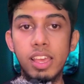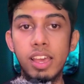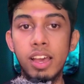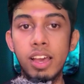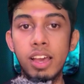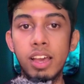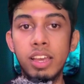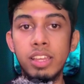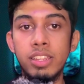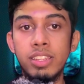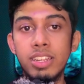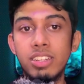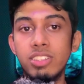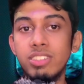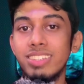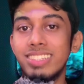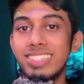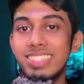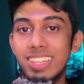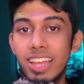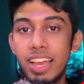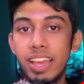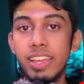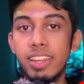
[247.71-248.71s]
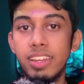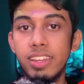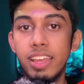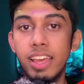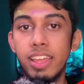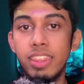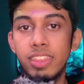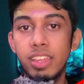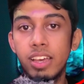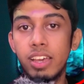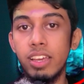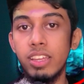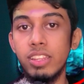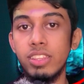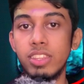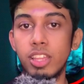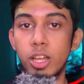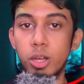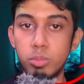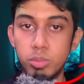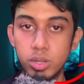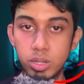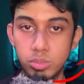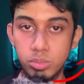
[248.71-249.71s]
there is a sign at the end,
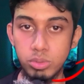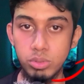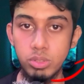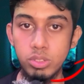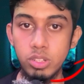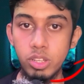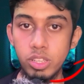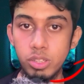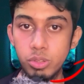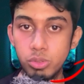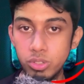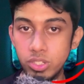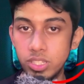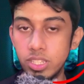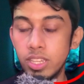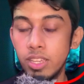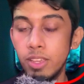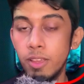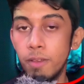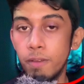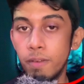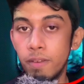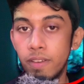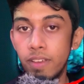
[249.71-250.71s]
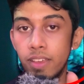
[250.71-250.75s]
tamarbuta. You see,